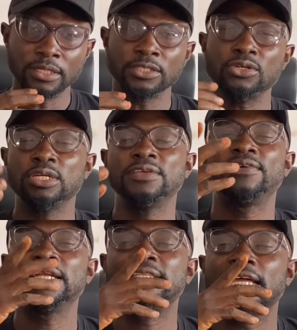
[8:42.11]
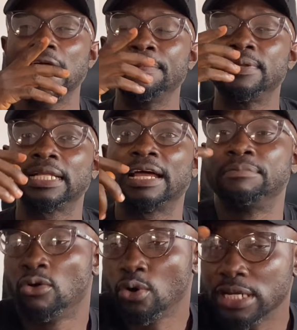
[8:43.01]
So if you are the type that have
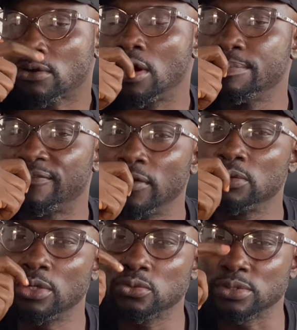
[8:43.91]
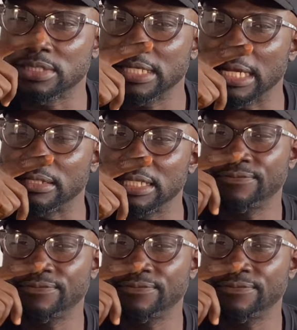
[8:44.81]
been holding coin before you want to sell,